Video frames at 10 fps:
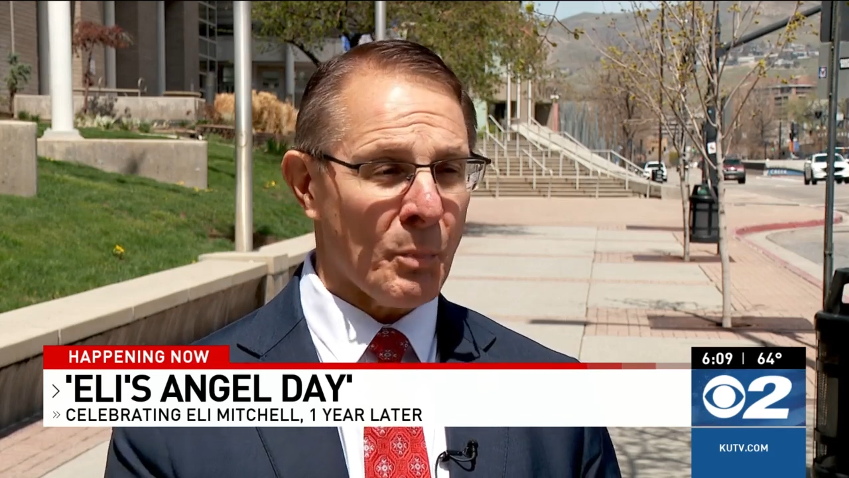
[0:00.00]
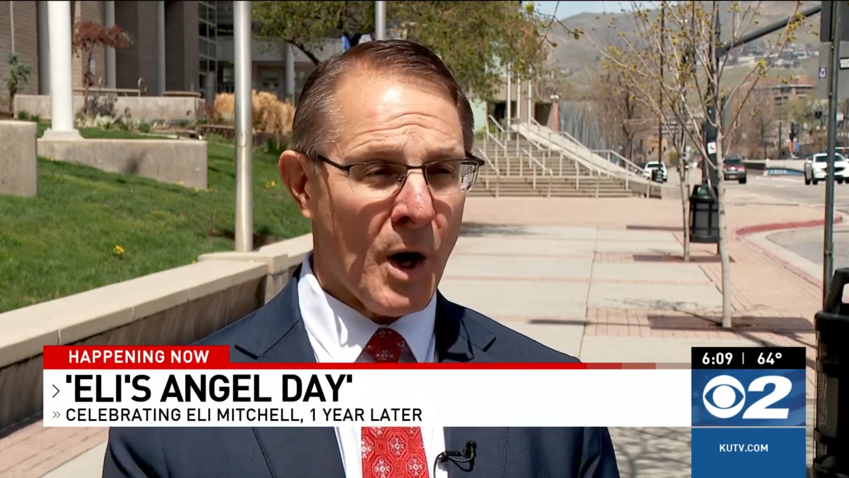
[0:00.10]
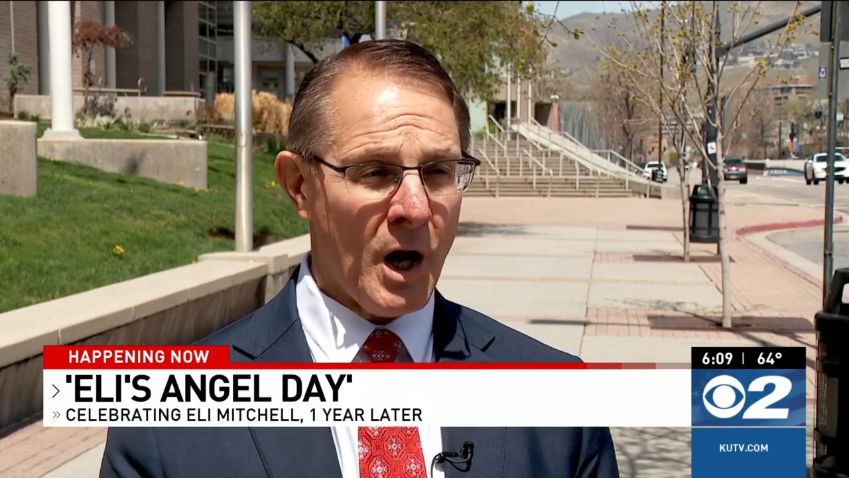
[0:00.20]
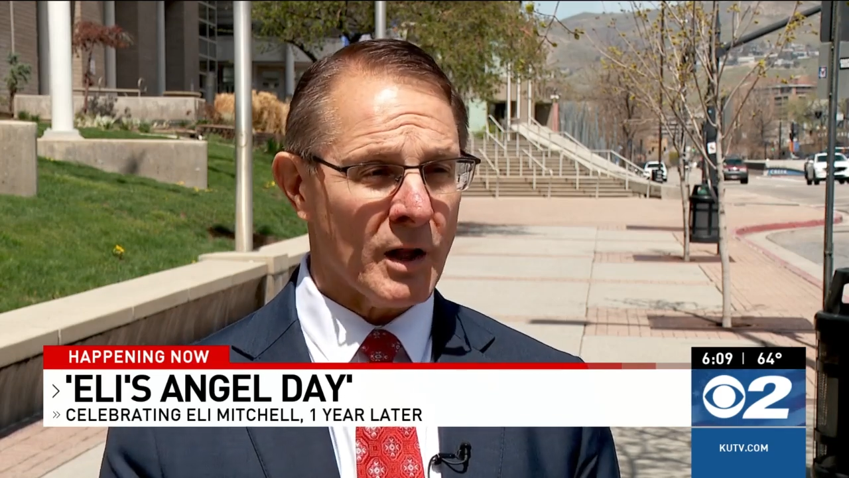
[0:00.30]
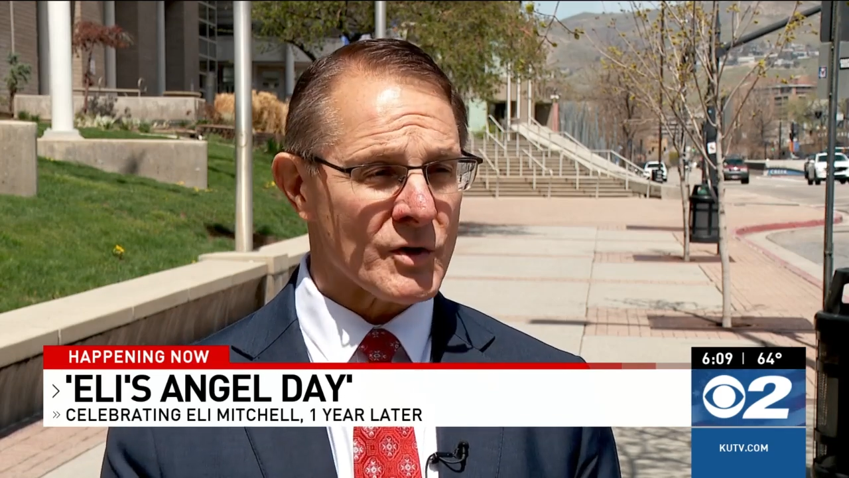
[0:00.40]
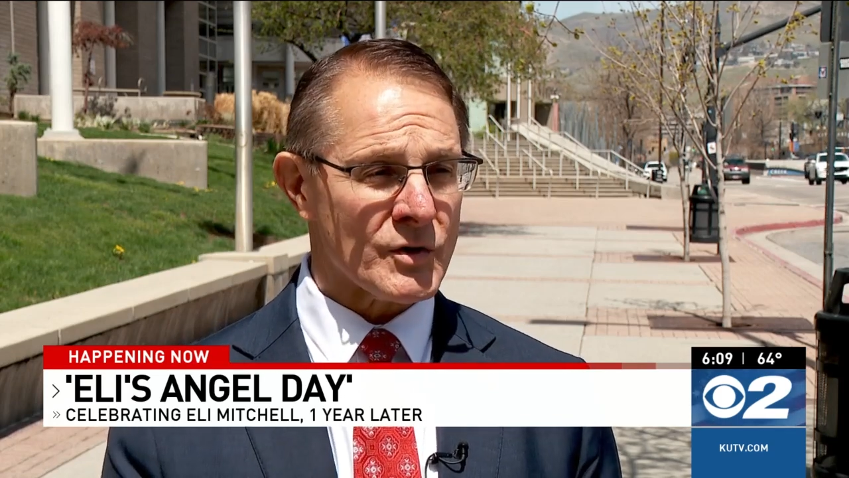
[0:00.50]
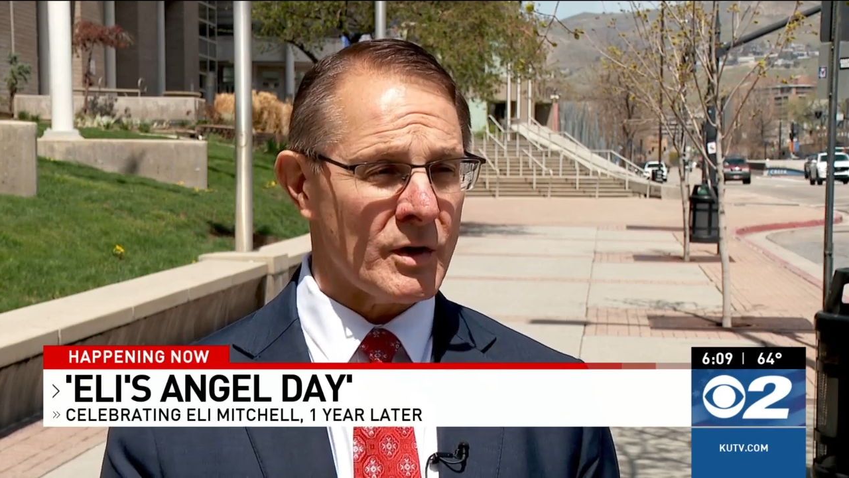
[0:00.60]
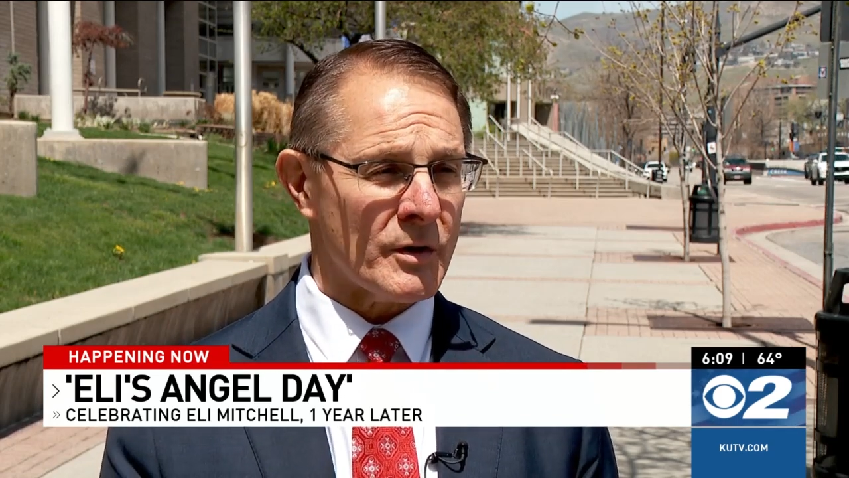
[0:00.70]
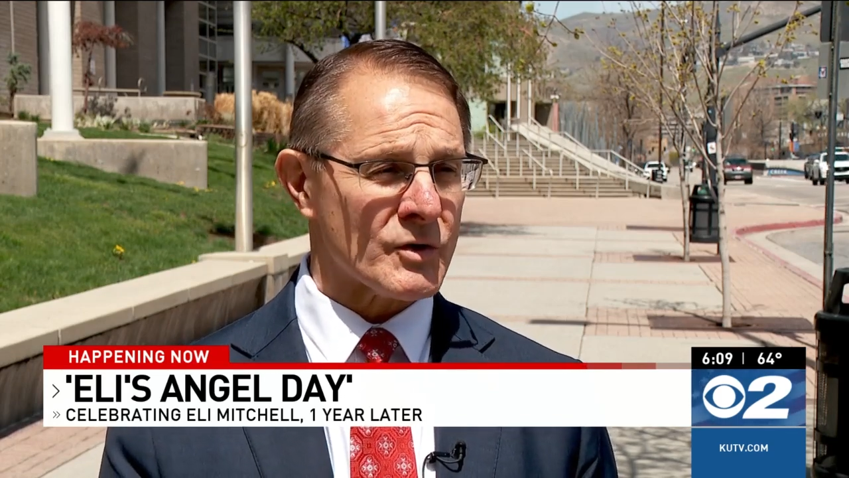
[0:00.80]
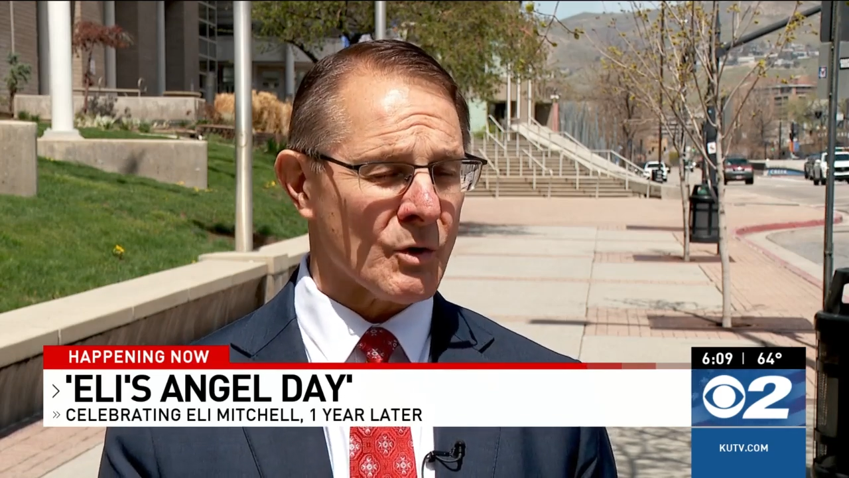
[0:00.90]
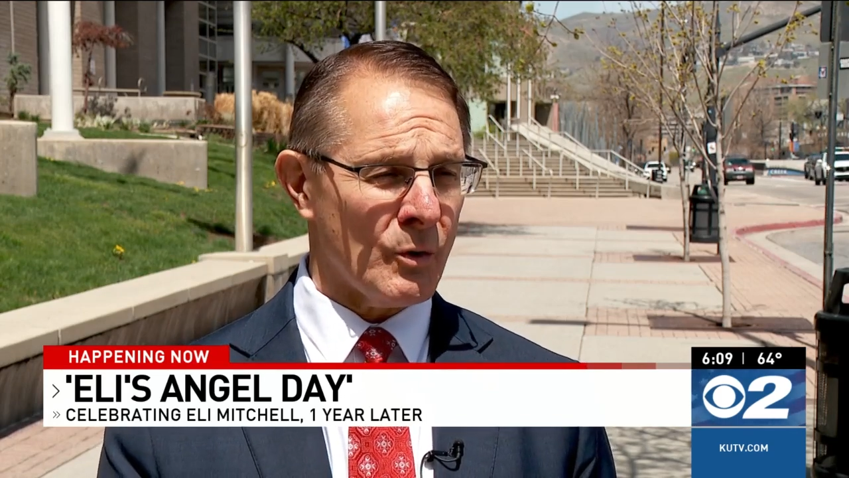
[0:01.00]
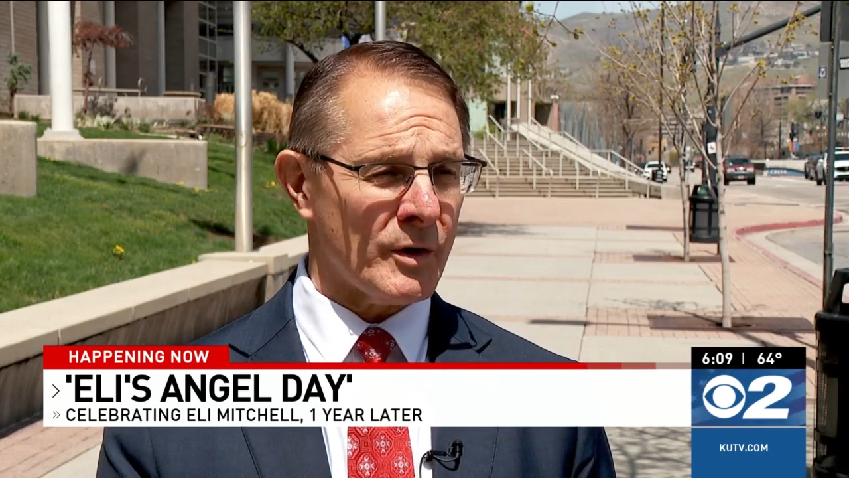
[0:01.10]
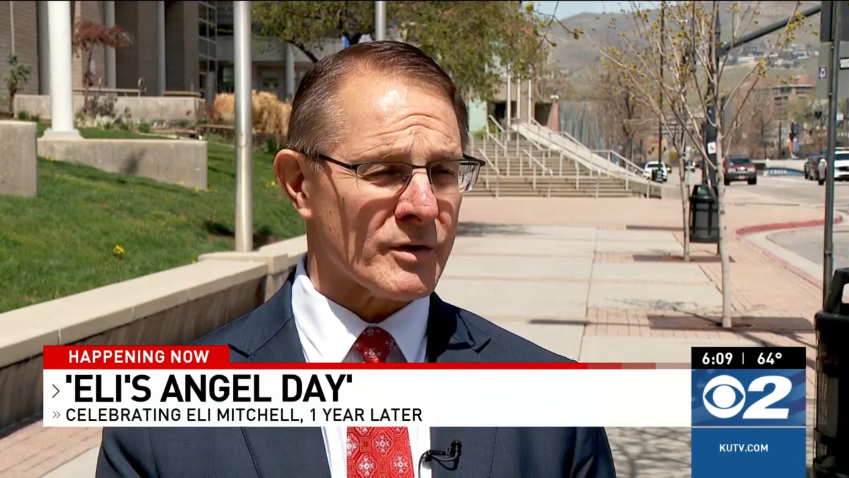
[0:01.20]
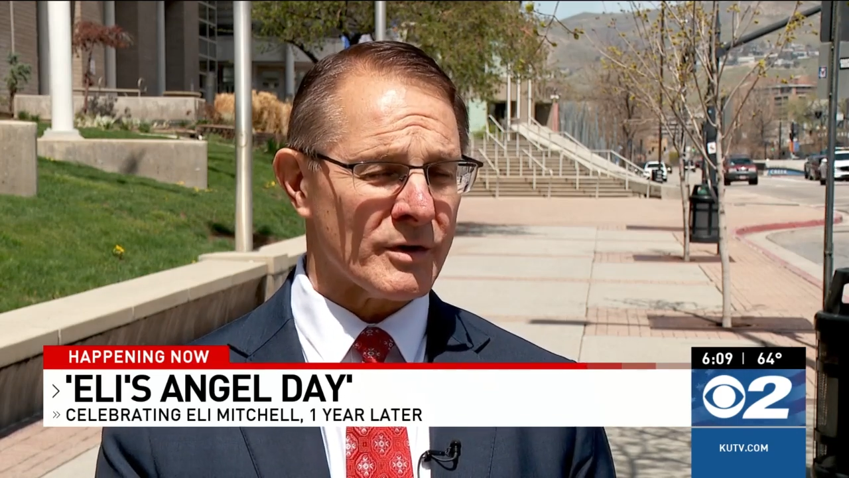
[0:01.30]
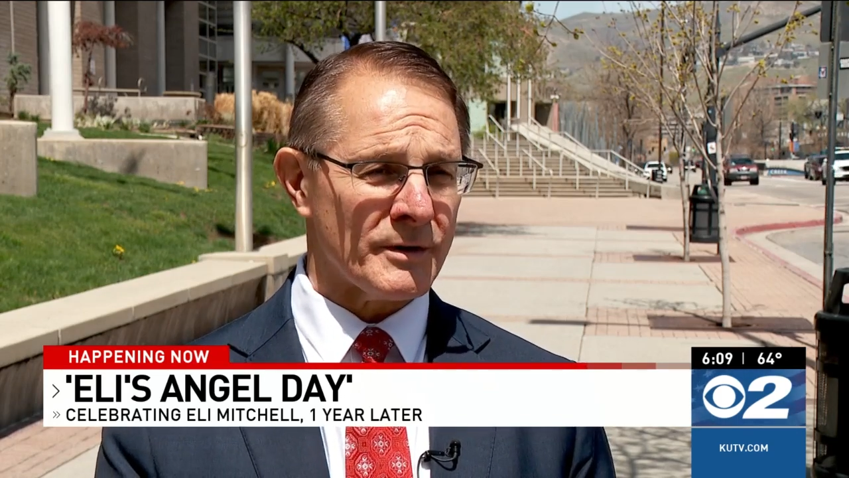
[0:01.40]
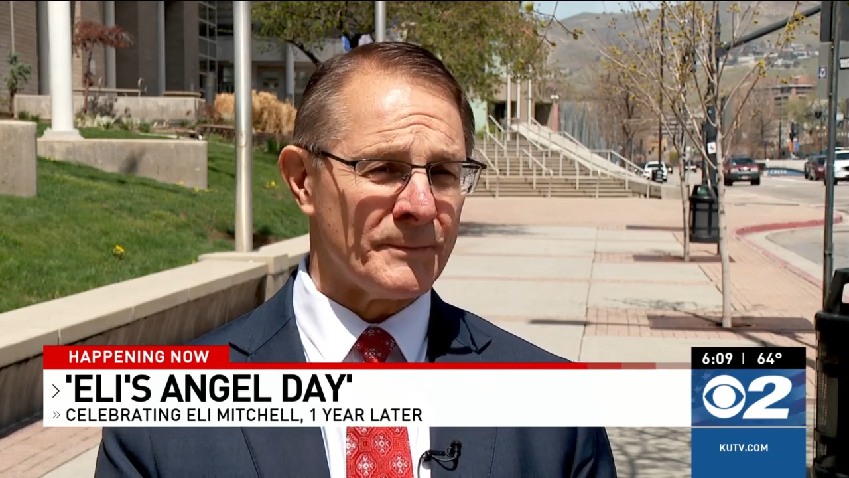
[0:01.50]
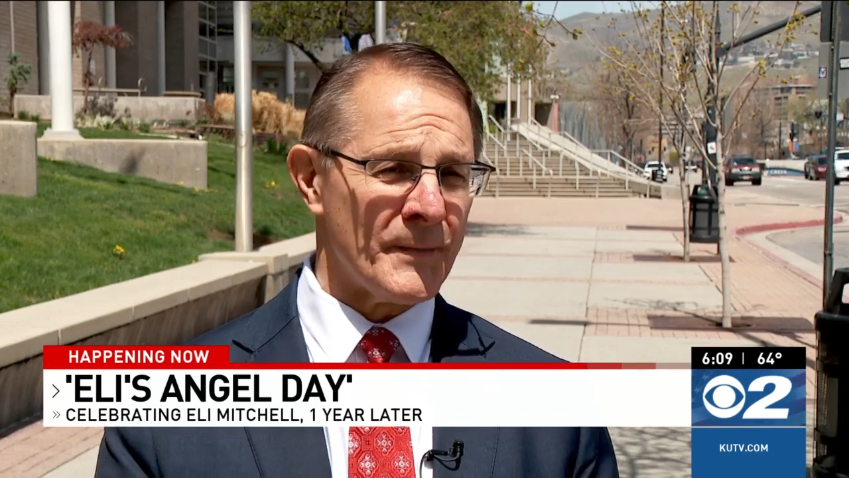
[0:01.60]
policy that's going to